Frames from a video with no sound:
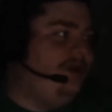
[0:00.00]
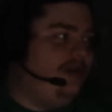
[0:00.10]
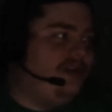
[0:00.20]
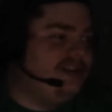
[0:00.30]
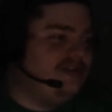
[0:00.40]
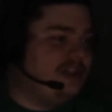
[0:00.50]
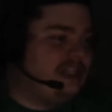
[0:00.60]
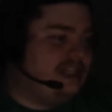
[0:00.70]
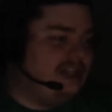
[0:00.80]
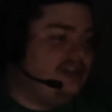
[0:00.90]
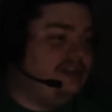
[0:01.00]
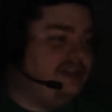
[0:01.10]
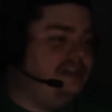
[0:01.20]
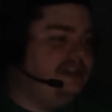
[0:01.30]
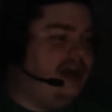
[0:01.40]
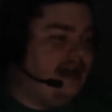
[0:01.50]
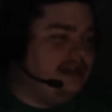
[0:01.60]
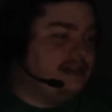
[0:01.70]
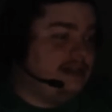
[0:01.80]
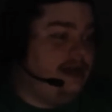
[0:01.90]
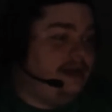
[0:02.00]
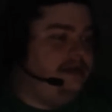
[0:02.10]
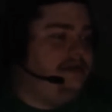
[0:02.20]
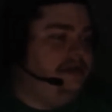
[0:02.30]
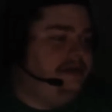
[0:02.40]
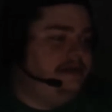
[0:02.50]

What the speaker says: Bro, this is fucking. You're literally Einstein.